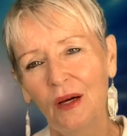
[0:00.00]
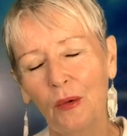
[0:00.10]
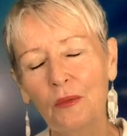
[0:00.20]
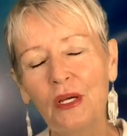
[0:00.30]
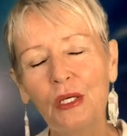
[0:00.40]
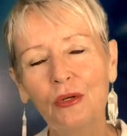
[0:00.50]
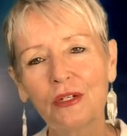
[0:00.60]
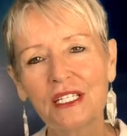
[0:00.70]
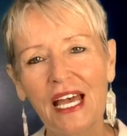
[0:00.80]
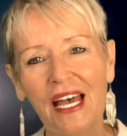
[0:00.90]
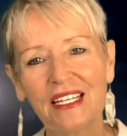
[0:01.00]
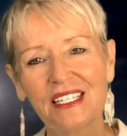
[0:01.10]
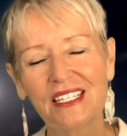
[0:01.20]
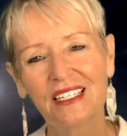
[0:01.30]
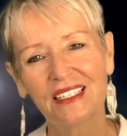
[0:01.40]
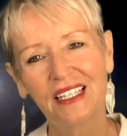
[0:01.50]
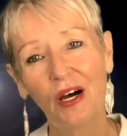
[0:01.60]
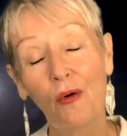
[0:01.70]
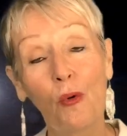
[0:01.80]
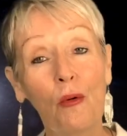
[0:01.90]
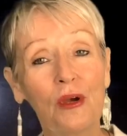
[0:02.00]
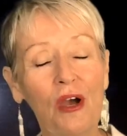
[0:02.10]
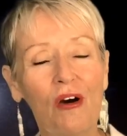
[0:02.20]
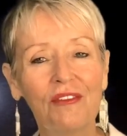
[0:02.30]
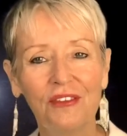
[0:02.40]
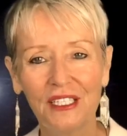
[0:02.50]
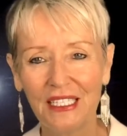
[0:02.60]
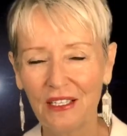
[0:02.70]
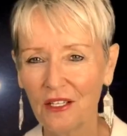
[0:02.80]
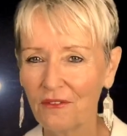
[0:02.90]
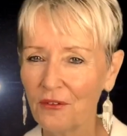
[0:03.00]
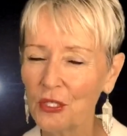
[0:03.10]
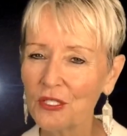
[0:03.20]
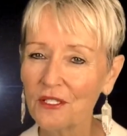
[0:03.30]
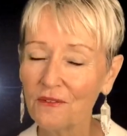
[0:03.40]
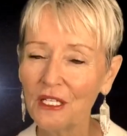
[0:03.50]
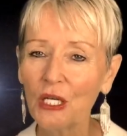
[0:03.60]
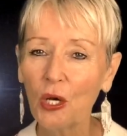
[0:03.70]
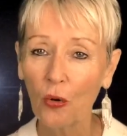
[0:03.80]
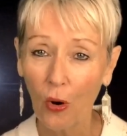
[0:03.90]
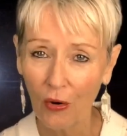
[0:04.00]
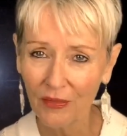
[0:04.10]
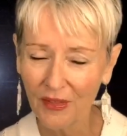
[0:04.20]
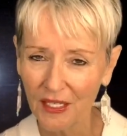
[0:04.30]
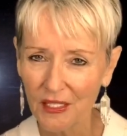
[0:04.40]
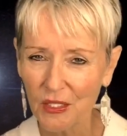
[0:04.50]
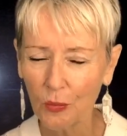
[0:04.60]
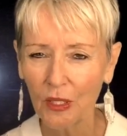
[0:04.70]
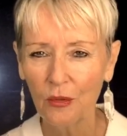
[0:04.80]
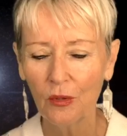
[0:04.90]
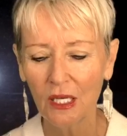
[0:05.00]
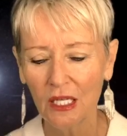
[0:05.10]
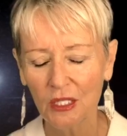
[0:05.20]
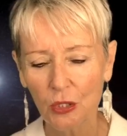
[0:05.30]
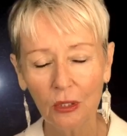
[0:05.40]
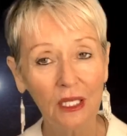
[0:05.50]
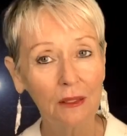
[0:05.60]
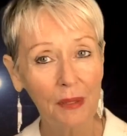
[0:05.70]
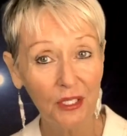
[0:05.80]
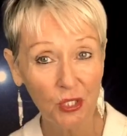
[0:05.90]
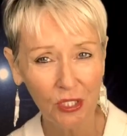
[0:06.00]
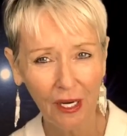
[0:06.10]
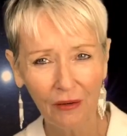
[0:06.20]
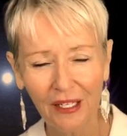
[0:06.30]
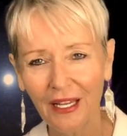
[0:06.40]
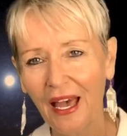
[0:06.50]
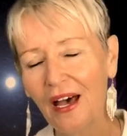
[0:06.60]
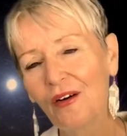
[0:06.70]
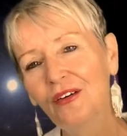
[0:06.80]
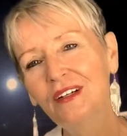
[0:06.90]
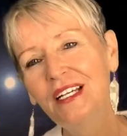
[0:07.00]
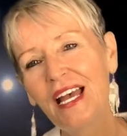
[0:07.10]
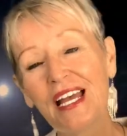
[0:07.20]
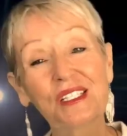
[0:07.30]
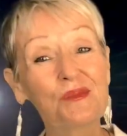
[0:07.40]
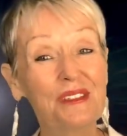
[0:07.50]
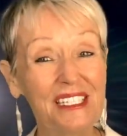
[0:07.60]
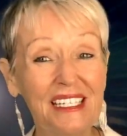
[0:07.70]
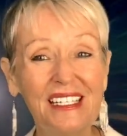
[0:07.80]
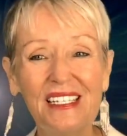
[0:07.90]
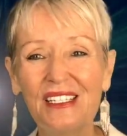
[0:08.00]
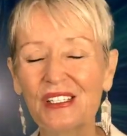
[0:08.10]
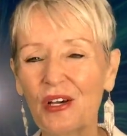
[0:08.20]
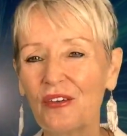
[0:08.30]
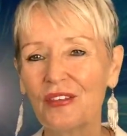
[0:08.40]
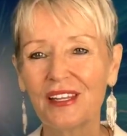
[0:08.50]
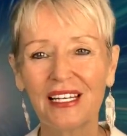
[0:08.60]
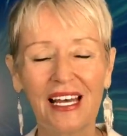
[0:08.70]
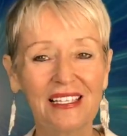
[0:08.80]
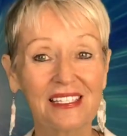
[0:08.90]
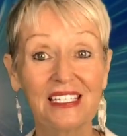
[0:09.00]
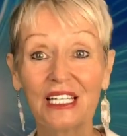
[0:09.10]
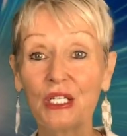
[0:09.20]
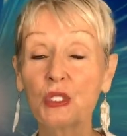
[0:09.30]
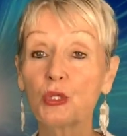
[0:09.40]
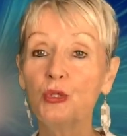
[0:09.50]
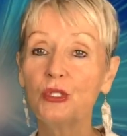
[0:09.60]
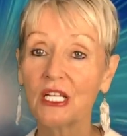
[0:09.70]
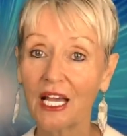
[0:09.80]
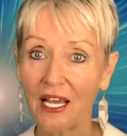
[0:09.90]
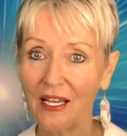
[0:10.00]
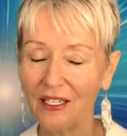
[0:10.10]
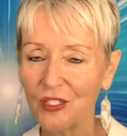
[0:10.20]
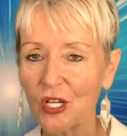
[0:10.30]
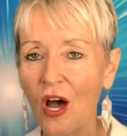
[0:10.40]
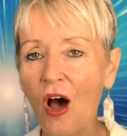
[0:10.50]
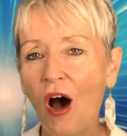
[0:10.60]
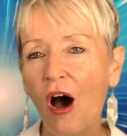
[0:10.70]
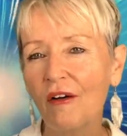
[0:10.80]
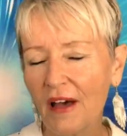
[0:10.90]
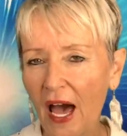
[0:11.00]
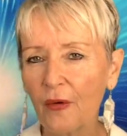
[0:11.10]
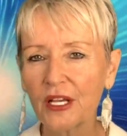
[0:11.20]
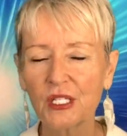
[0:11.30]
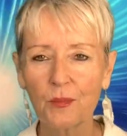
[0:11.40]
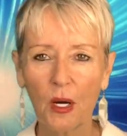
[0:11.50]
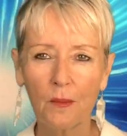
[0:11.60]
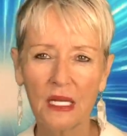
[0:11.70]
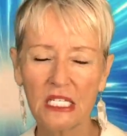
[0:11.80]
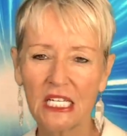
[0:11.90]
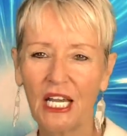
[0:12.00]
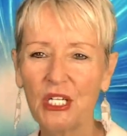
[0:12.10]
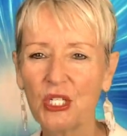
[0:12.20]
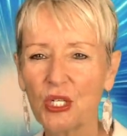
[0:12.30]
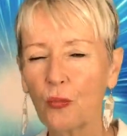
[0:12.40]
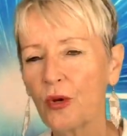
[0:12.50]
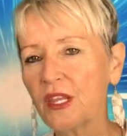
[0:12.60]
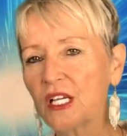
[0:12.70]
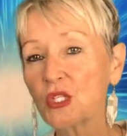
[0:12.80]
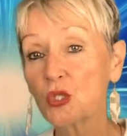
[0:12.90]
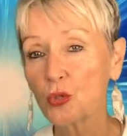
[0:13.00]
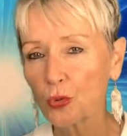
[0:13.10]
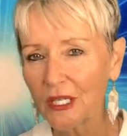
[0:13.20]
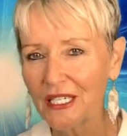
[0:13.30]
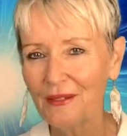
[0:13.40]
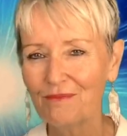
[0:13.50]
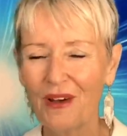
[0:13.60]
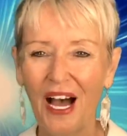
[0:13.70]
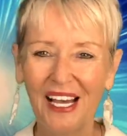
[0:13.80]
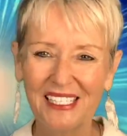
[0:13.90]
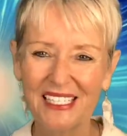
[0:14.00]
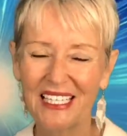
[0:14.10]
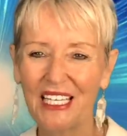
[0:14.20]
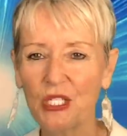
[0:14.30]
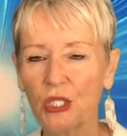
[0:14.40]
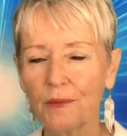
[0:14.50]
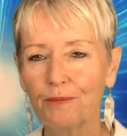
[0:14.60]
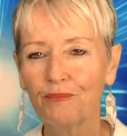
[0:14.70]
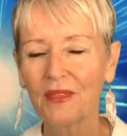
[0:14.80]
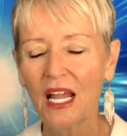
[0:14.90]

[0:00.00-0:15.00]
When we looked at uh, what we offered in the first video on this, we were talking about sharing our expertise over the last nearly two decades of our experimentation with extreme isolation.